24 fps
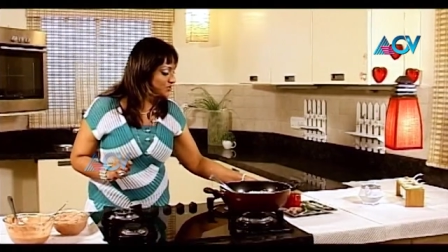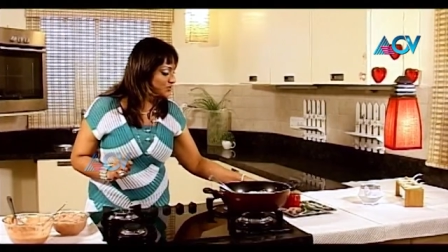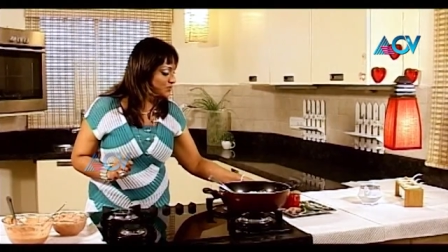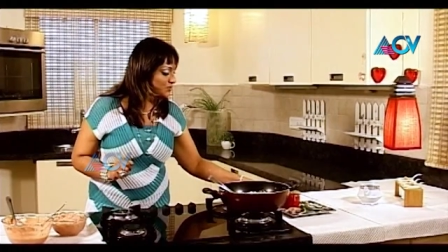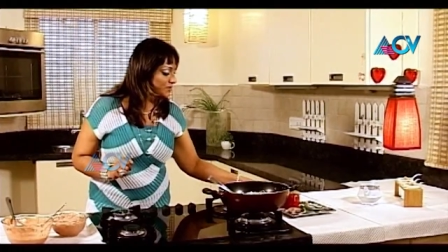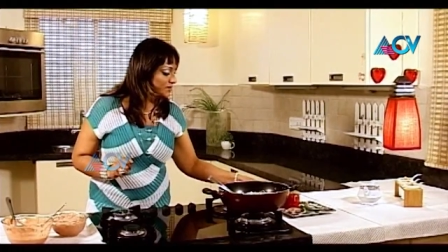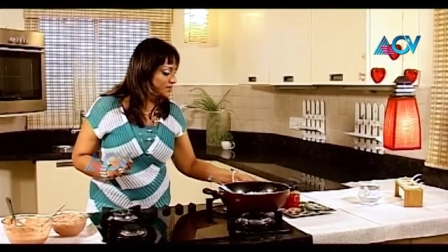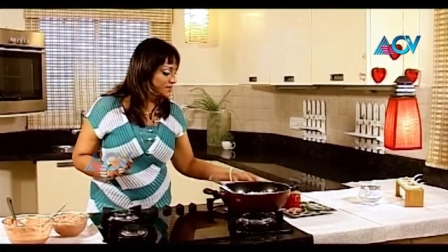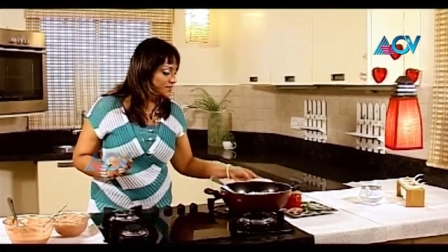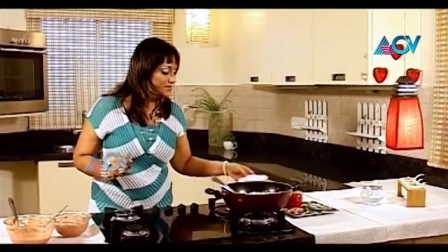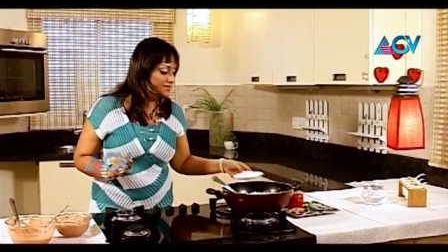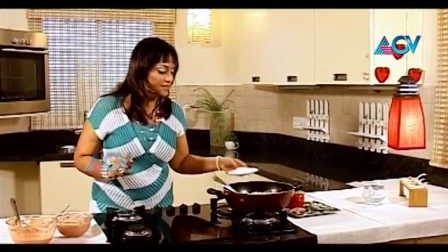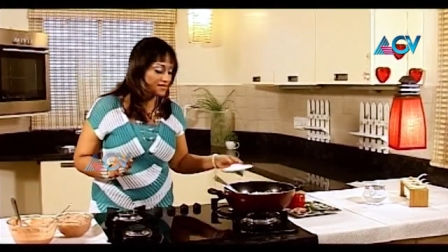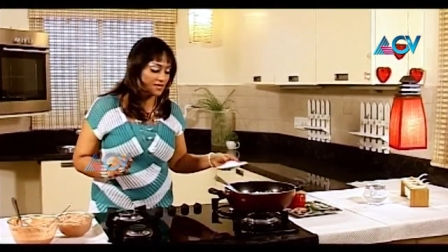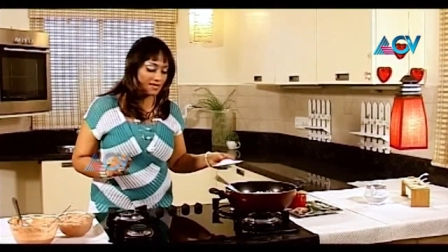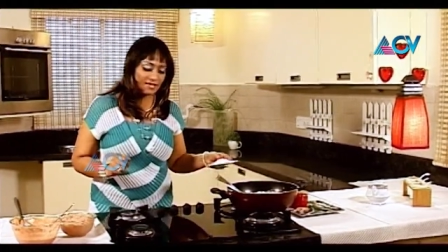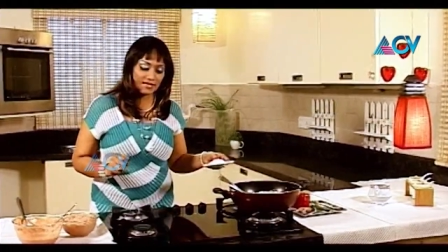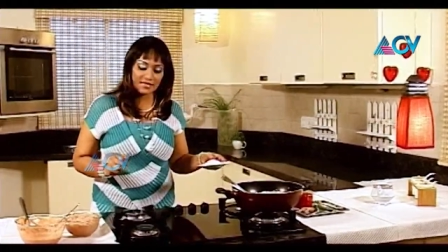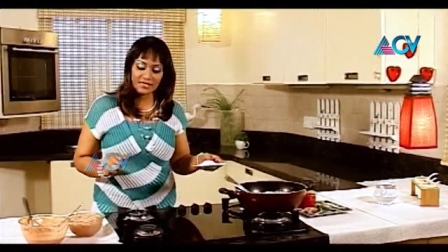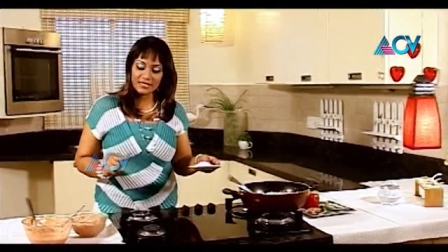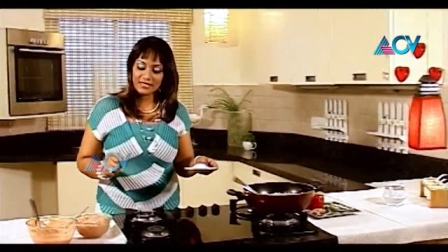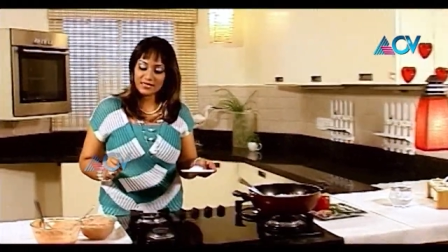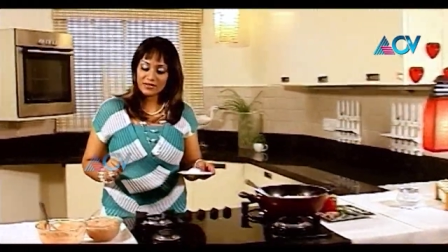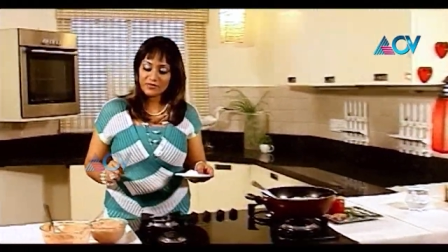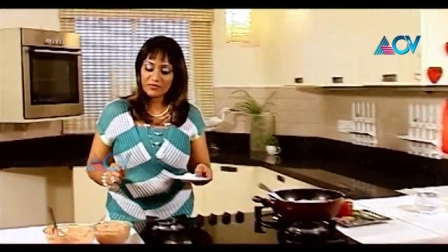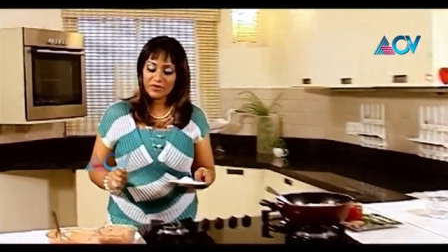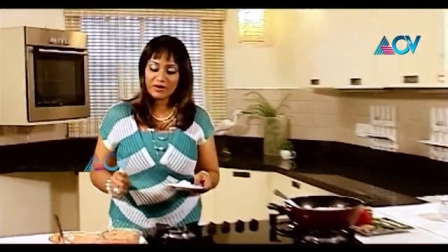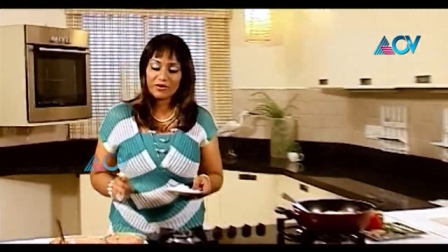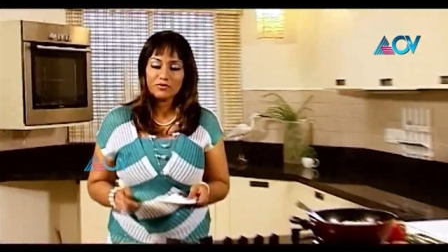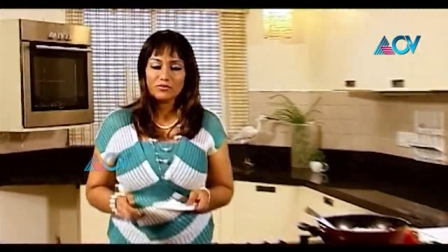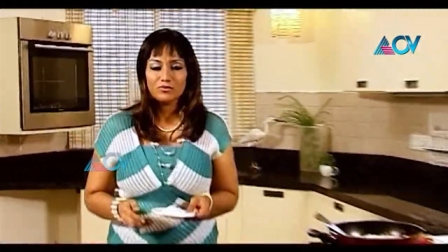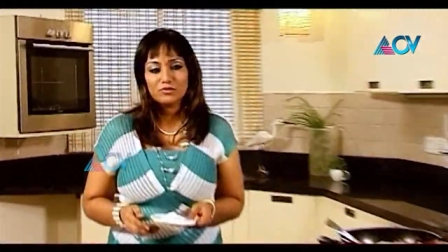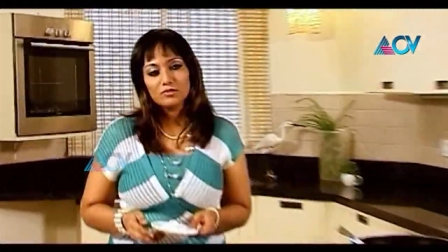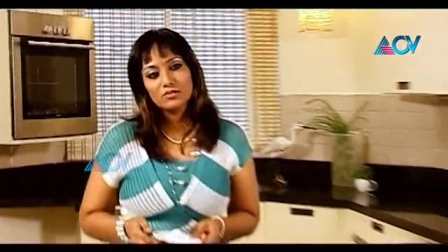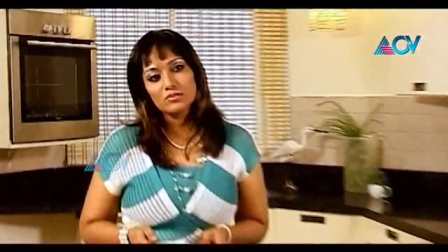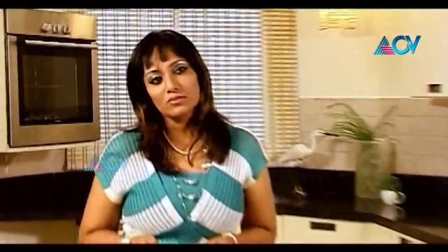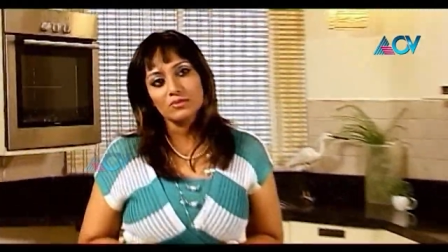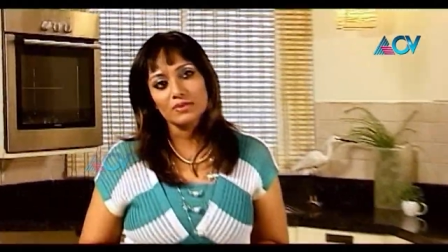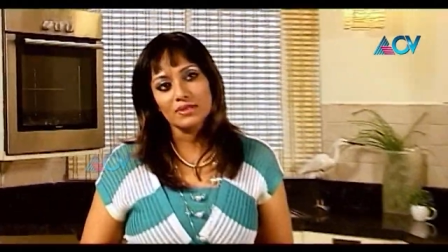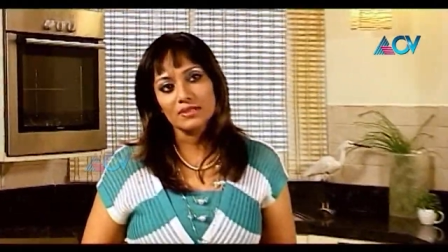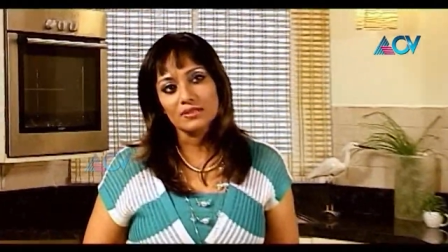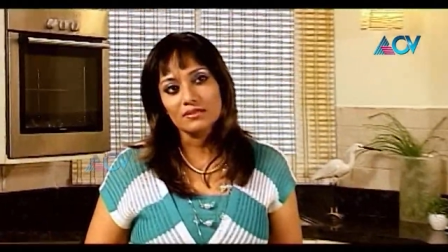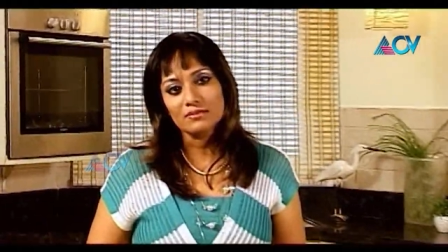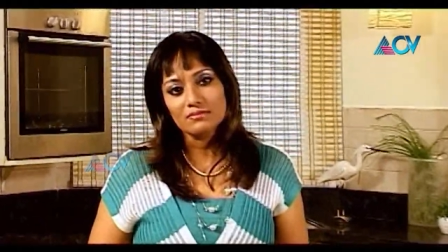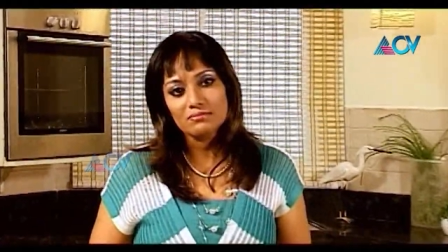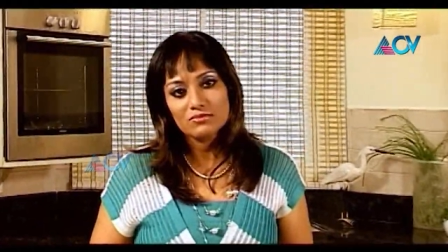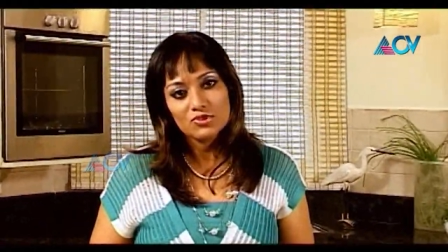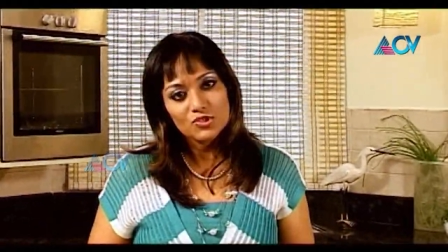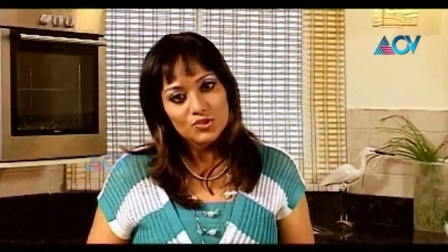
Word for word: to do is I need around well,